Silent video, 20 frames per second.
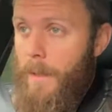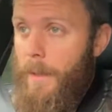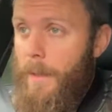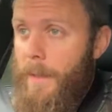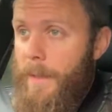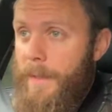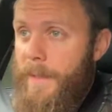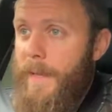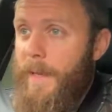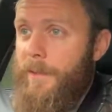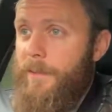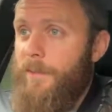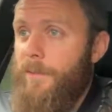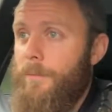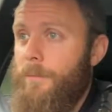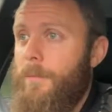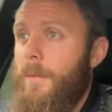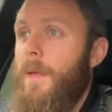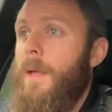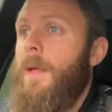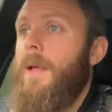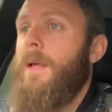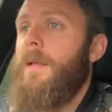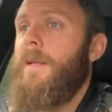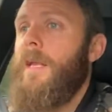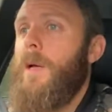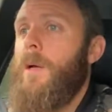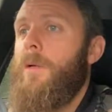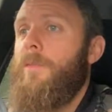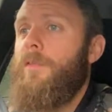Yes.
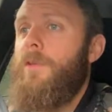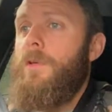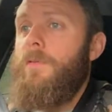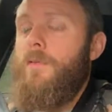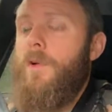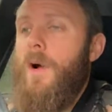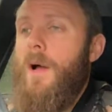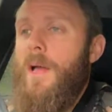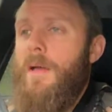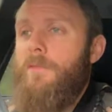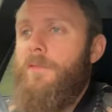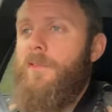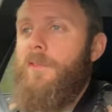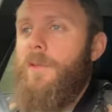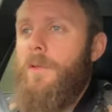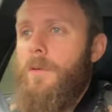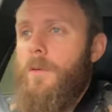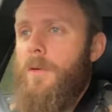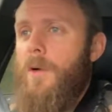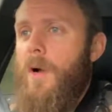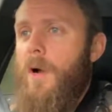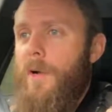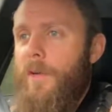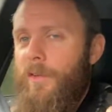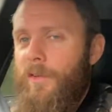Now if you've got every single car that's